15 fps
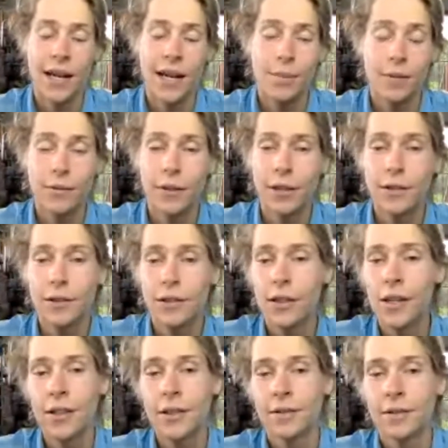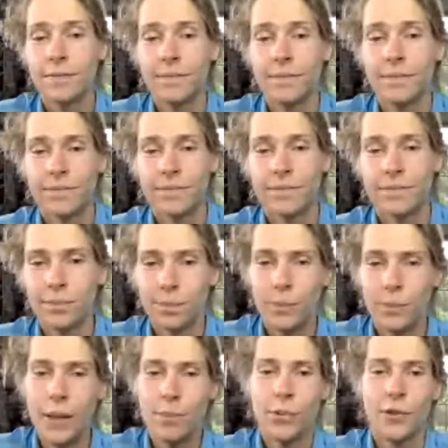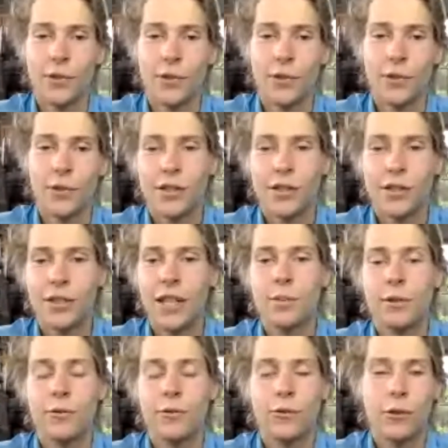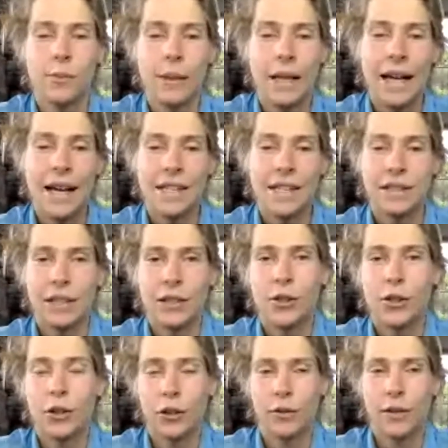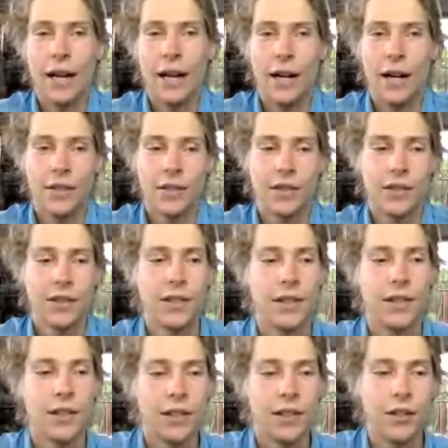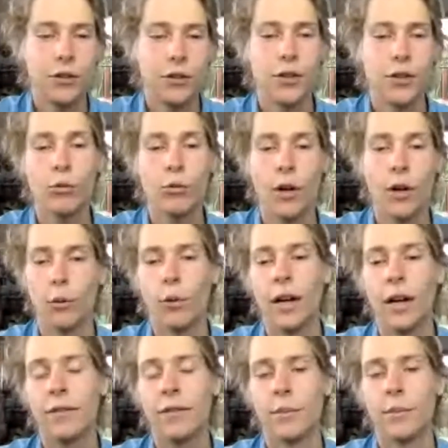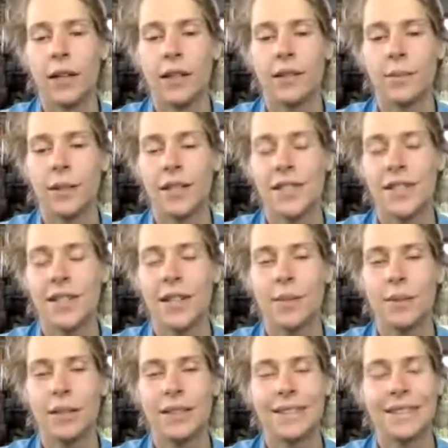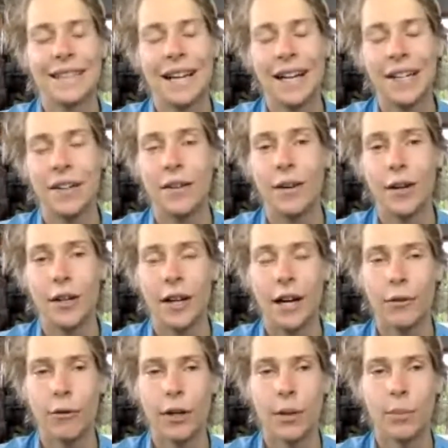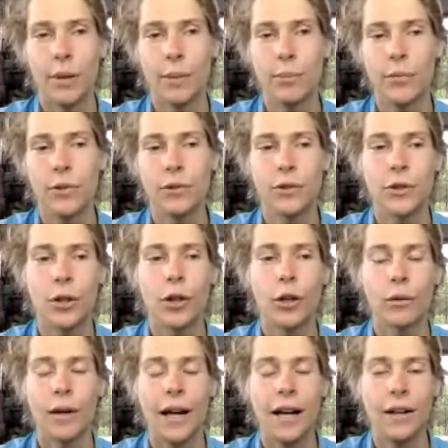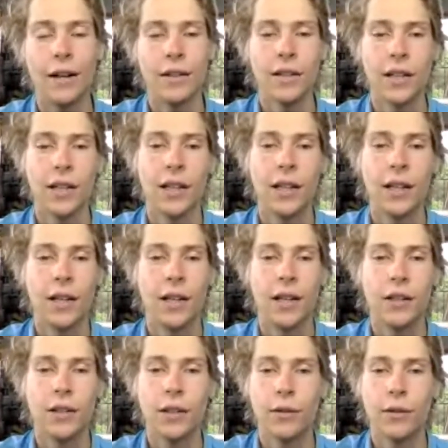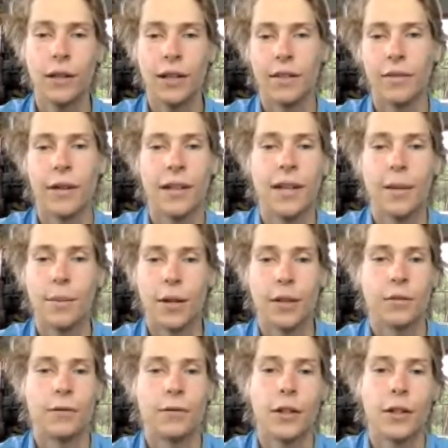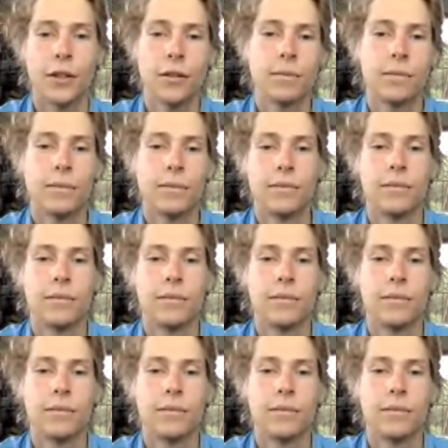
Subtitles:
happily running along. Pit bull starts chasing me full blast. I turn around, and you don't run away from it because it's gonna be kind of hard to outrun a pit bull. You turn around, you get ready to fight that motherfucker,